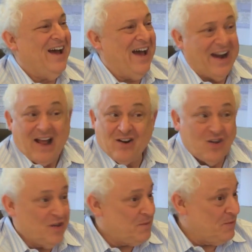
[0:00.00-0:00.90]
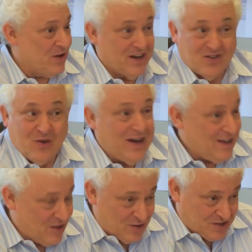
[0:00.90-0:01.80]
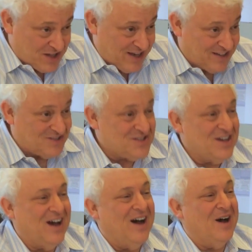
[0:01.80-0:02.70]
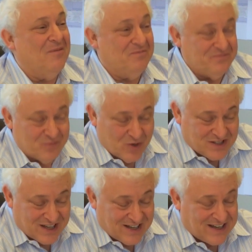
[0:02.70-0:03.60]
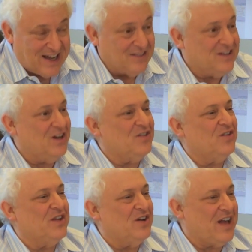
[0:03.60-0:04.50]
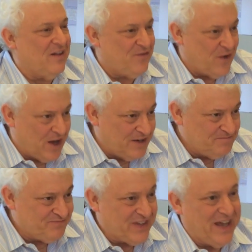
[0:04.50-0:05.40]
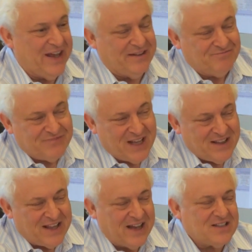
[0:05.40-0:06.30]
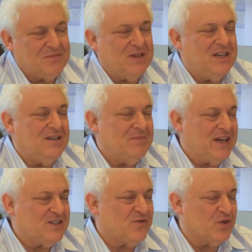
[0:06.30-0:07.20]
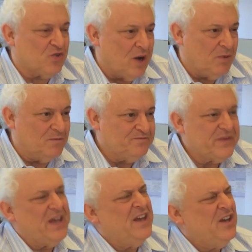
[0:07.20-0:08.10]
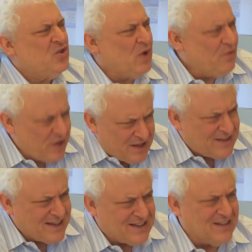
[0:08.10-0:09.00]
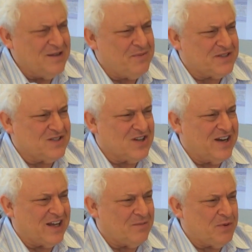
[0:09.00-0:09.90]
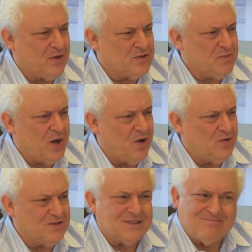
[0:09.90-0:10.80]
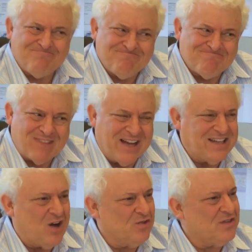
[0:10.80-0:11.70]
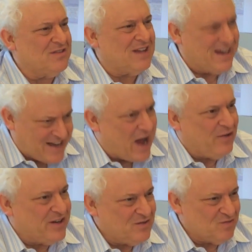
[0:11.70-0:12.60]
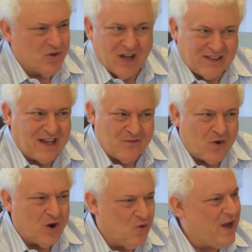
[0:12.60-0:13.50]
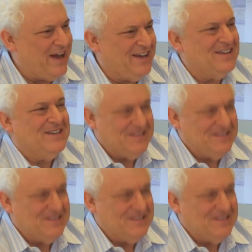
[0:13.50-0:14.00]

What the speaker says: and I don't know that people are going to do any of those things. Once they get down there, they're there to have fun, and that to me makes for trouble. Do I really think the Olympics is going to get postponed? I doubt it. We're not that far away.